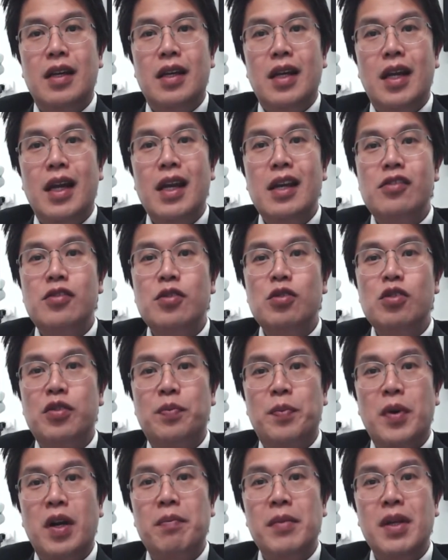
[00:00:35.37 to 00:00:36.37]

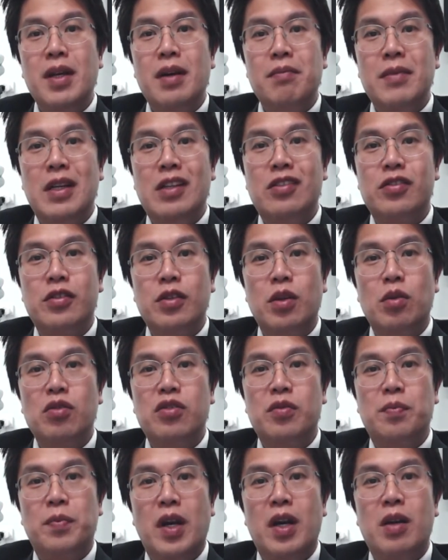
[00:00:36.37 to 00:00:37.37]
Azoospermia means no
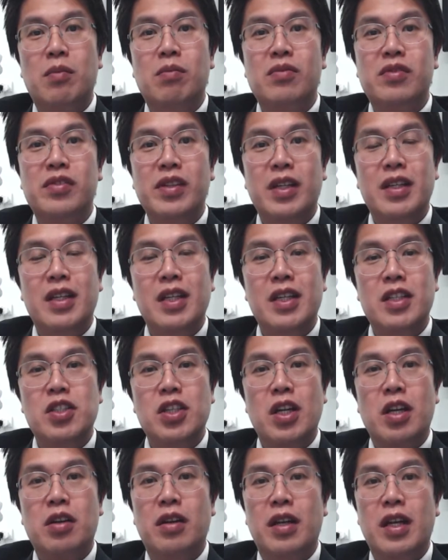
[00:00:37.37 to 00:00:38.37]
sperms in the
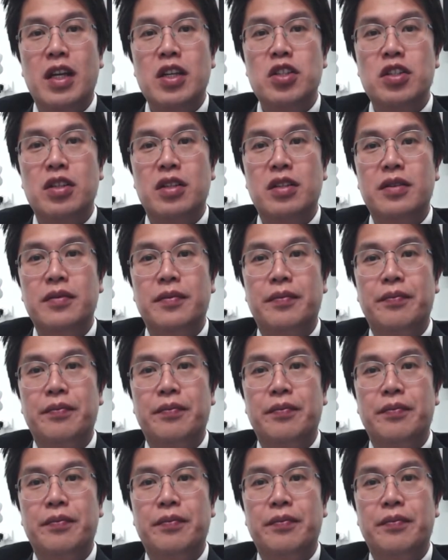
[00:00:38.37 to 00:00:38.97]
ejaculation.